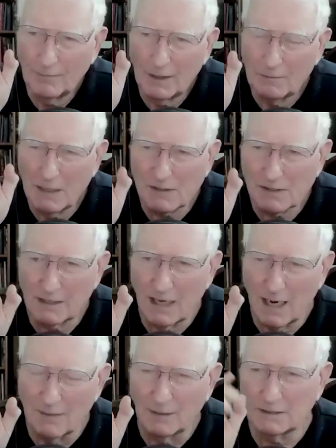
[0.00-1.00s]
He makes a
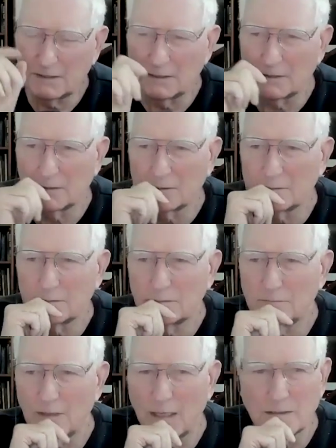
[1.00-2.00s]
comment here,
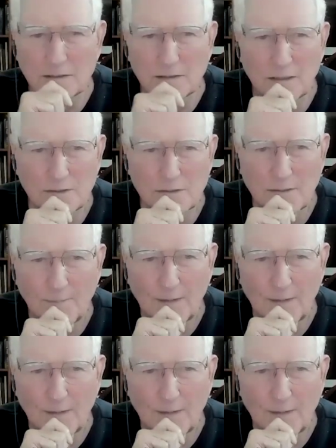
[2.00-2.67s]
Vaillant does.